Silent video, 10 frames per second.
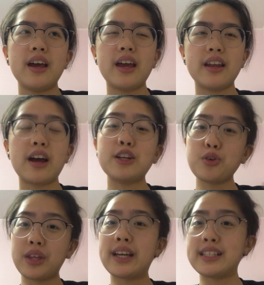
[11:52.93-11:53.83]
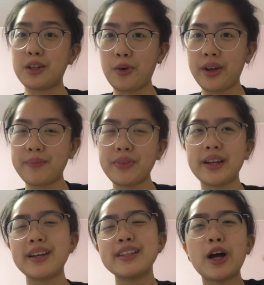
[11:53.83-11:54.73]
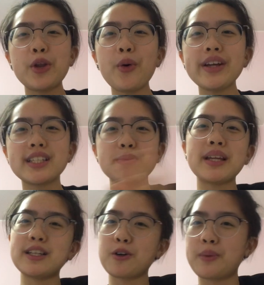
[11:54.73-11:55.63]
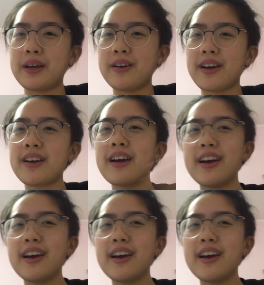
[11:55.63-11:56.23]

And I do think he's annoying. Like, annoying doesn't mean he's OP, okay?